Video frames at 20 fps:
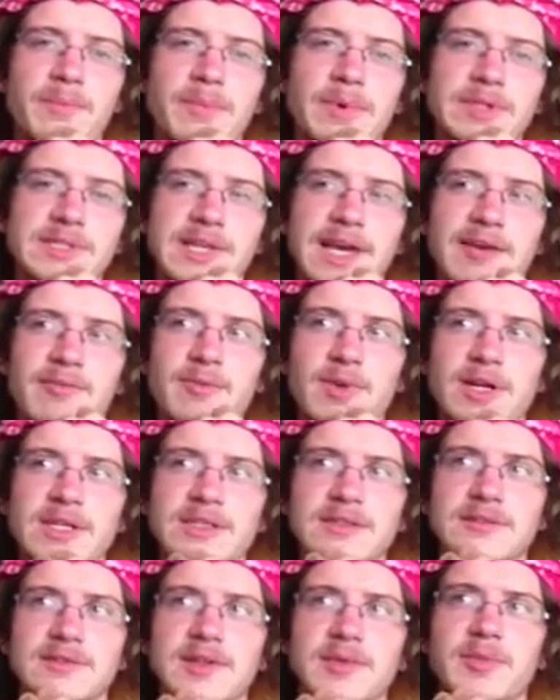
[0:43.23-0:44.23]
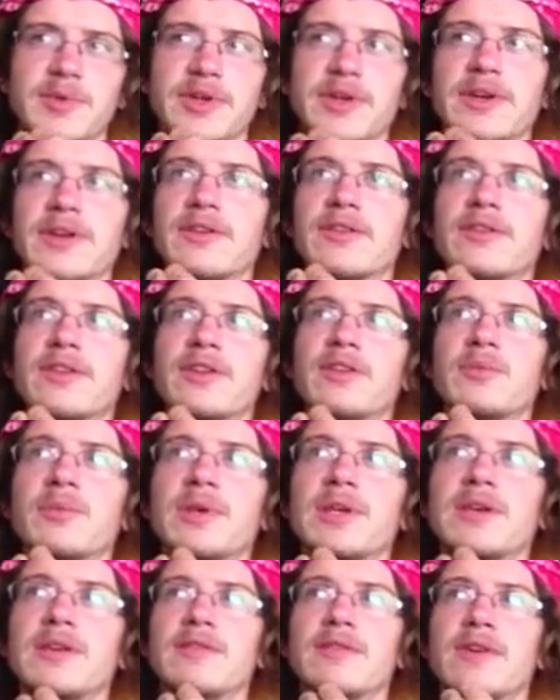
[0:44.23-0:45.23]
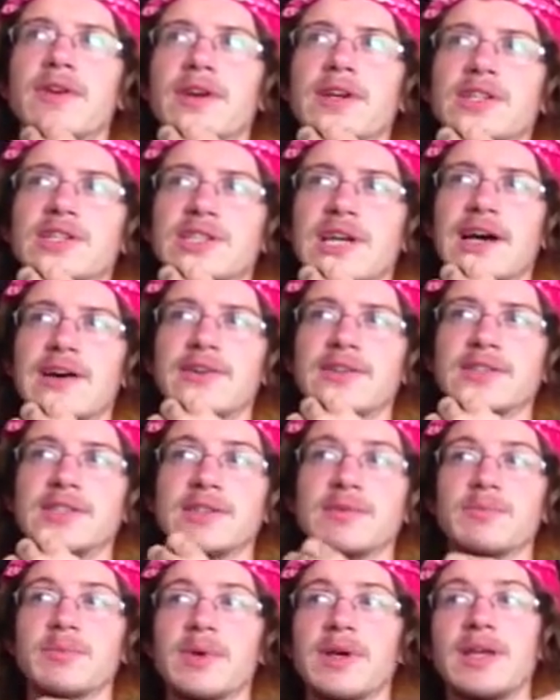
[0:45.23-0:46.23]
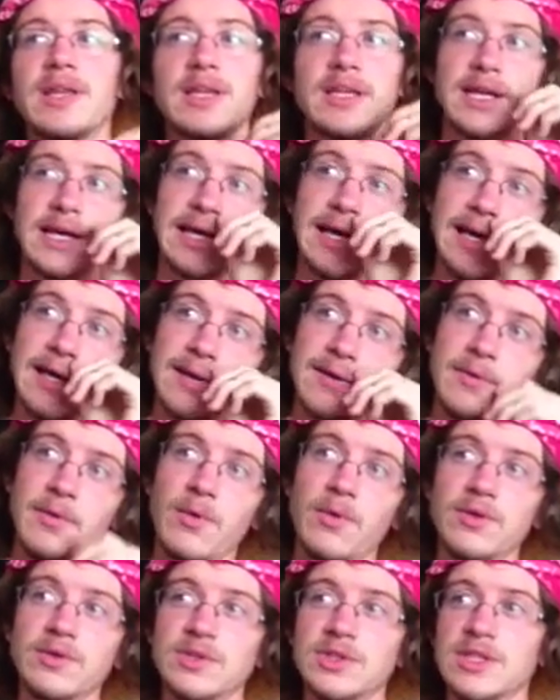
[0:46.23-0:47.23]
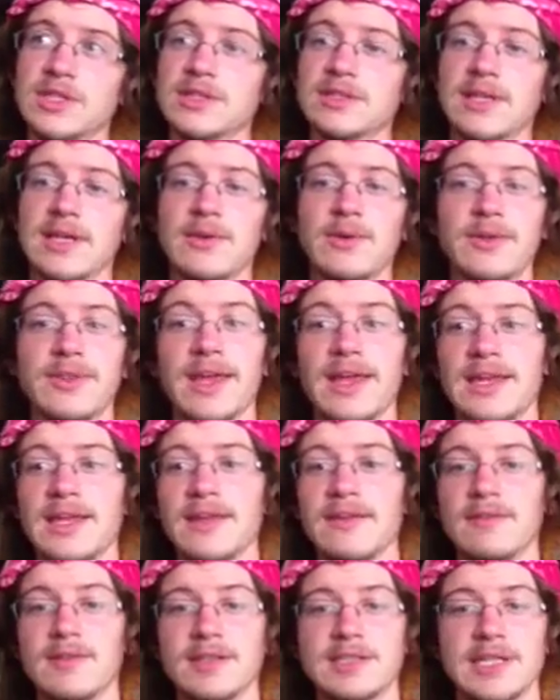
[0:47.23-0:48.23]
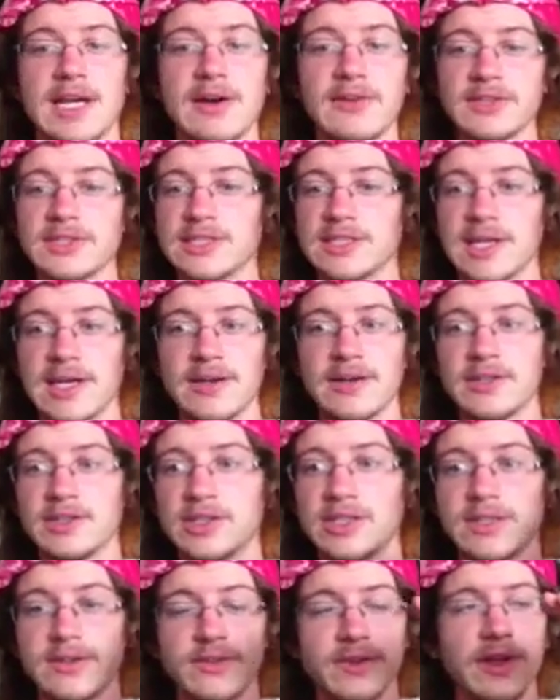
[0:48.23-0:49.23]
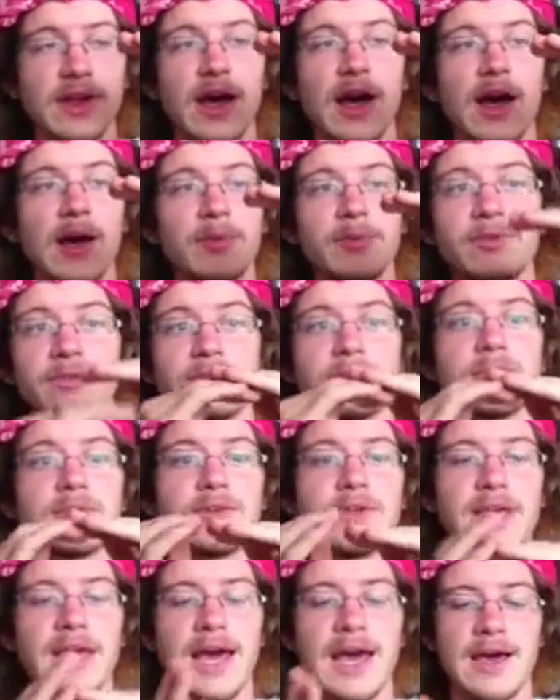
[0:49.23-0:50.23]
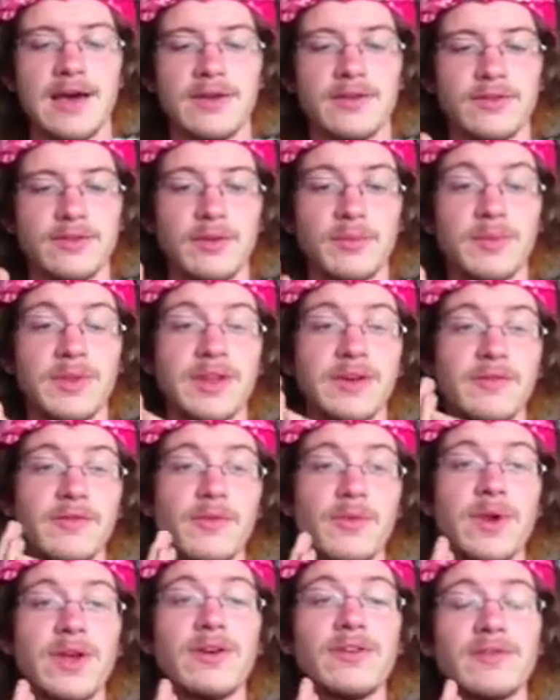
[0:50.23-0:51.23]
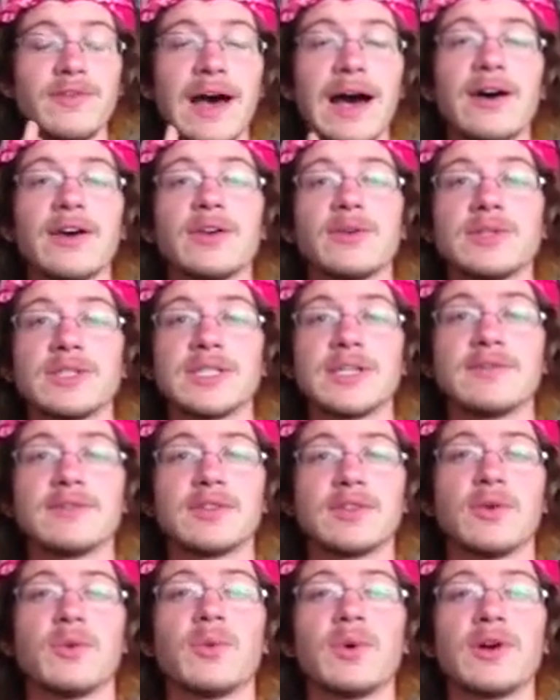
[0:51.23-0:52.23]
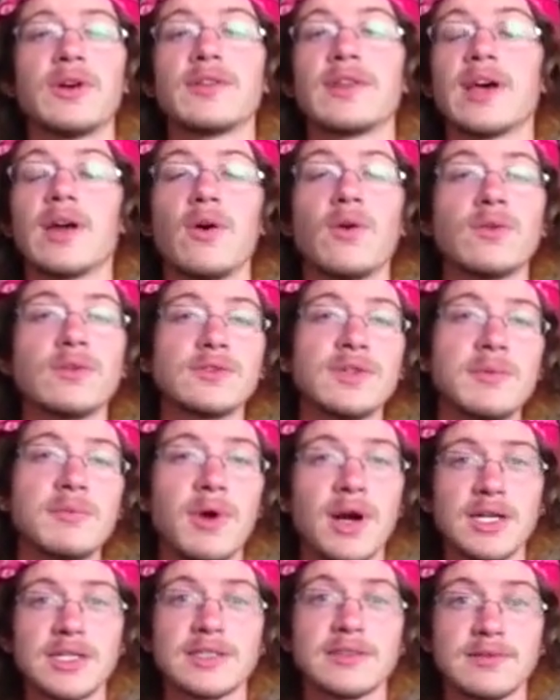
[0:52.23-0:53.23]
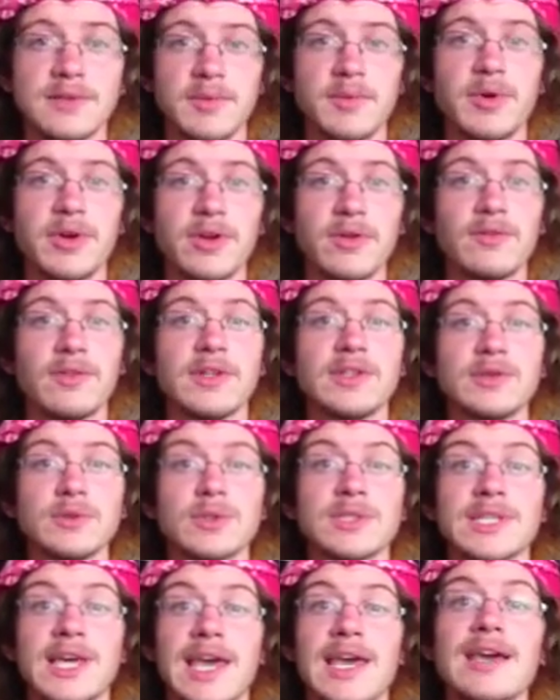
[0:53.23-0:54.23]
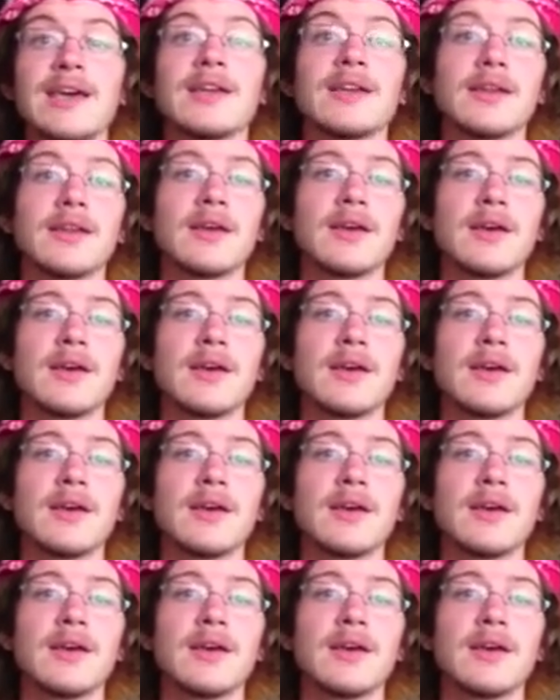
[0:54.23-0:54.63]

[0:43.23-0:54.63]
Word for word: But to have Mars in Libra is said to be very challenging. But again, just like with any of the challenging energies, it absolutely has something of real value to give to the world that only Mars in Libra individuals can.